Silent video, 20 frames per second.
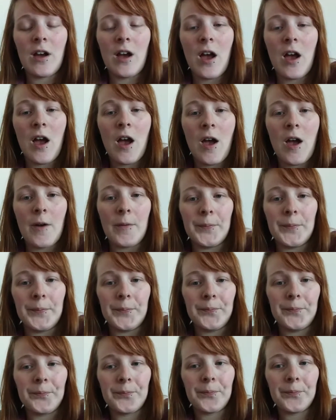And
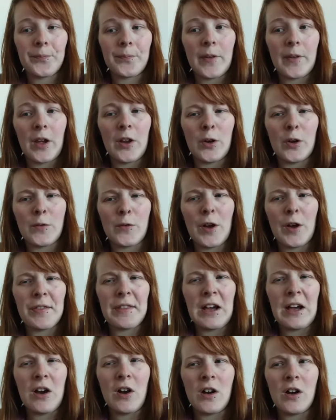I've got
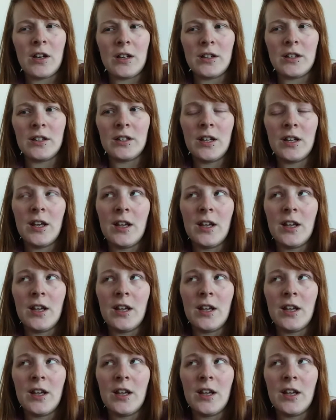that on